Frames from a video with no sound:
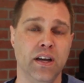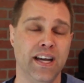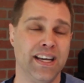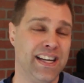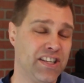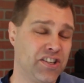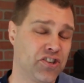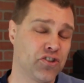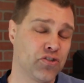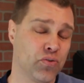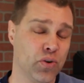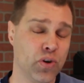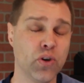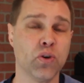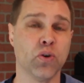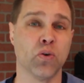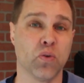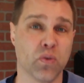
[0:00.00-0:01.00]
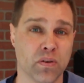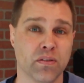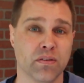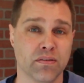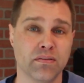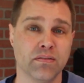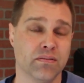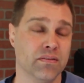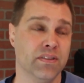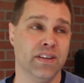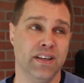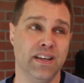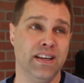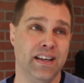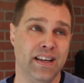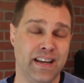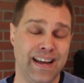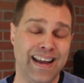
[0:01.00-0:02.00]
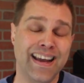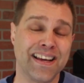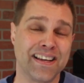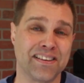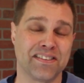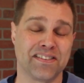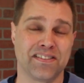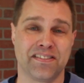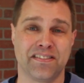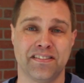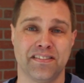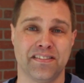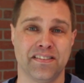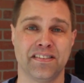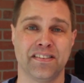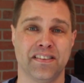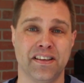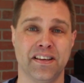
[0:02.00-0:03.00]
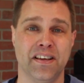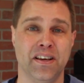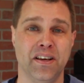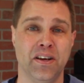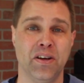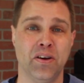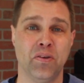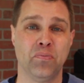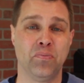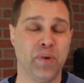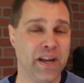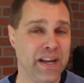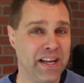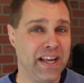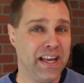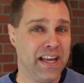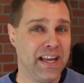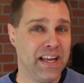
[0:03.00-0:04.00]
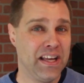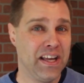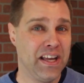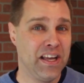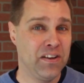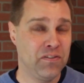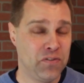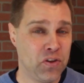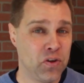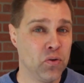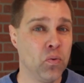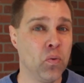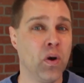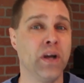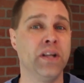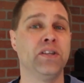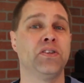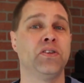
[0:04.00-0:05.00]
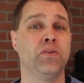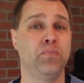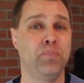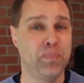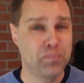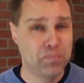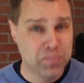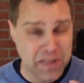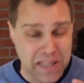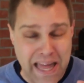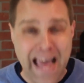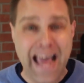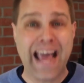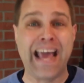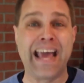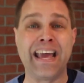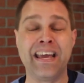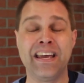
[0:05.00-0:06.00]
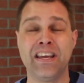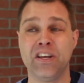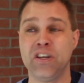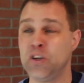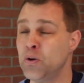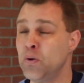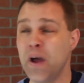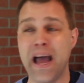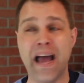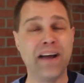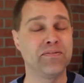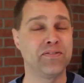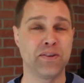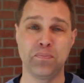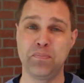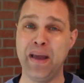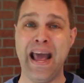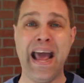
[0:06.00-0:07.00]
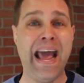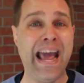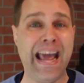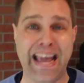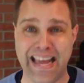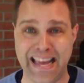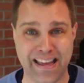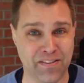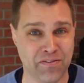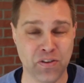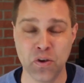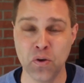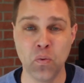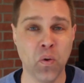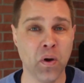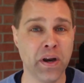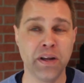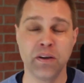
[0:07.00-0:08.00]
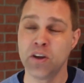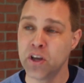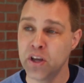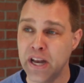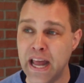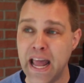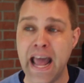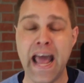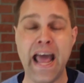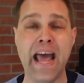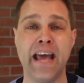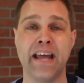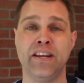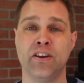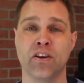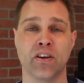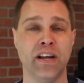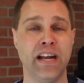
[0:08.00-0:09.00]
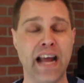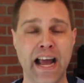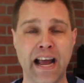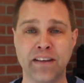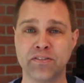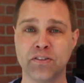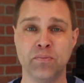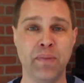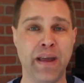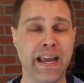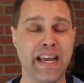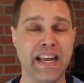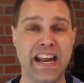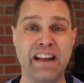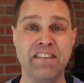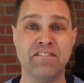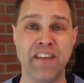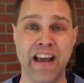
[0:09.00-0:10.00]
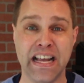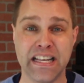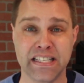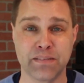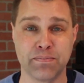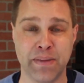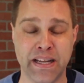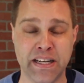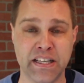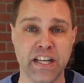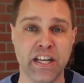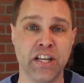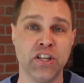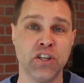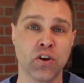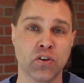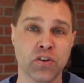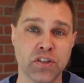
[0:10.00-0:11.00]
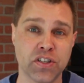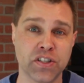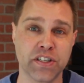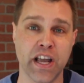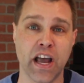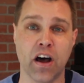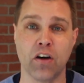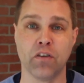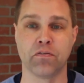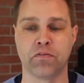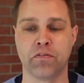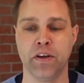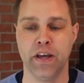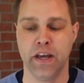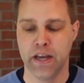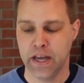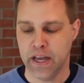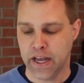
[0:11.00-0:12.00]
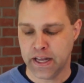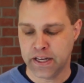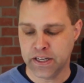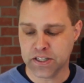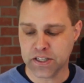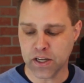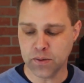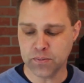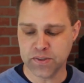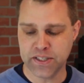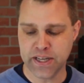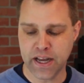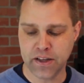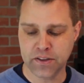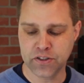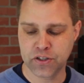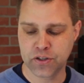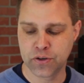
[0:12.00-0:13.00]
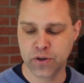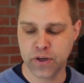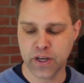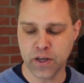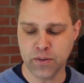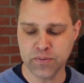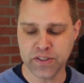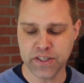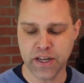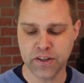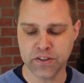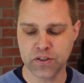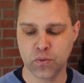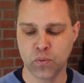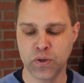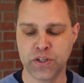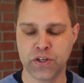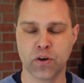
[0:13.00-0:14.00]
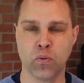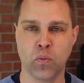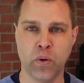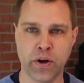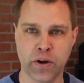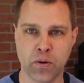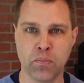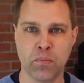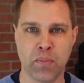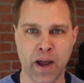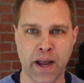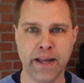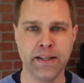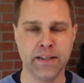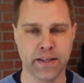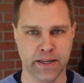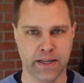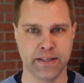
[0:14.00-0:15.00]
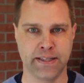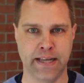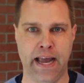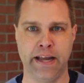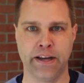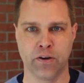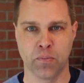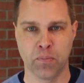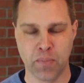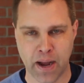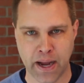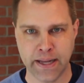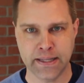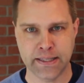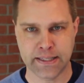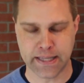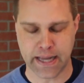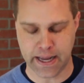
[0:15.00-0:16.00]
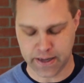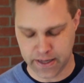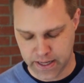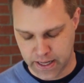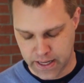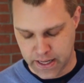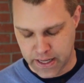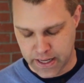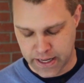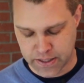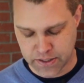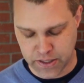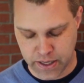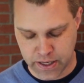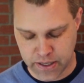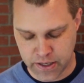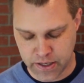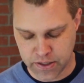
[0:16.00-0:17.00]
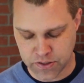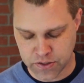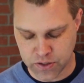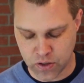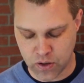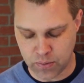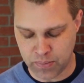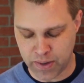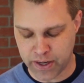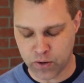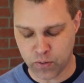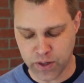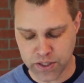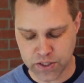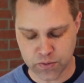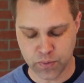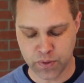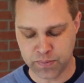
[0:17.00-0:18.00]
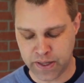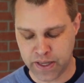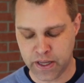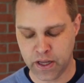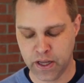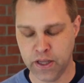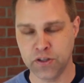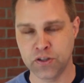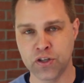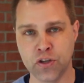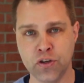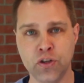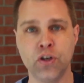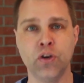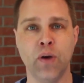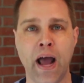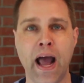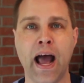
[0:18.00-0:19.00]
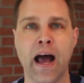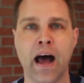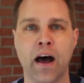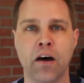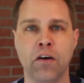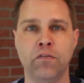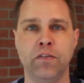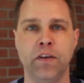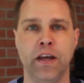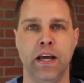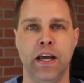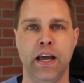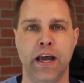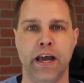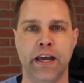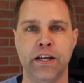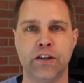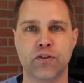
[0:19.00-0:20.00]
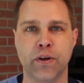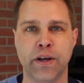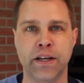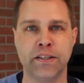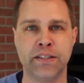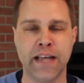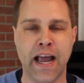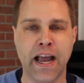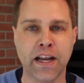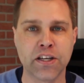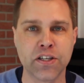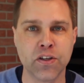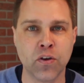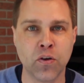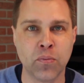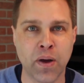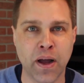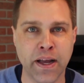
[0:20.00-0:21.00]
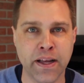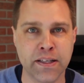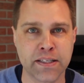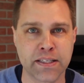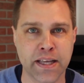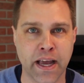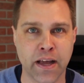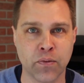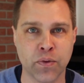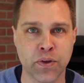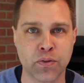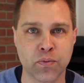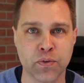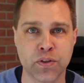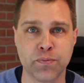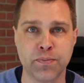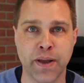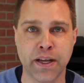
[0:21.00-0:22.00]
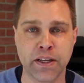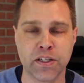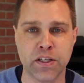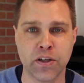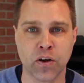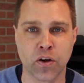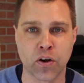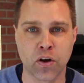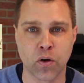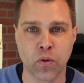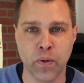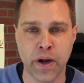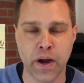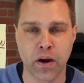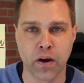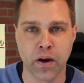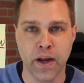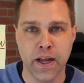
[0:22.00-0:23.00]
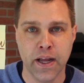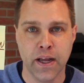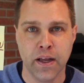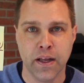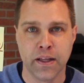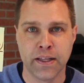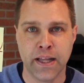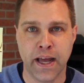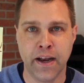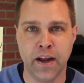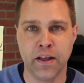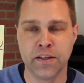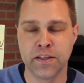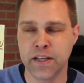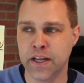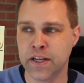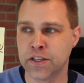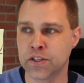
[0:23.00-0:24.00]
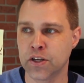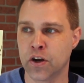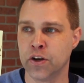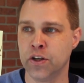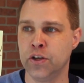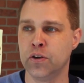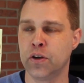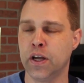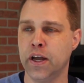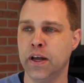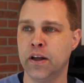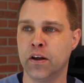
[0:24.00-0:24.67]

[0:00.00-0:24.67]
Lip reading: And it's true. It is. But if you want to play, you have to pay. If you want to get ahead, you're going to have to make an investment in yourself. And this comes down to where your mind is at, your mindset. And so my question would be, do you have a transactional mindset with respect to your career? And that is, are you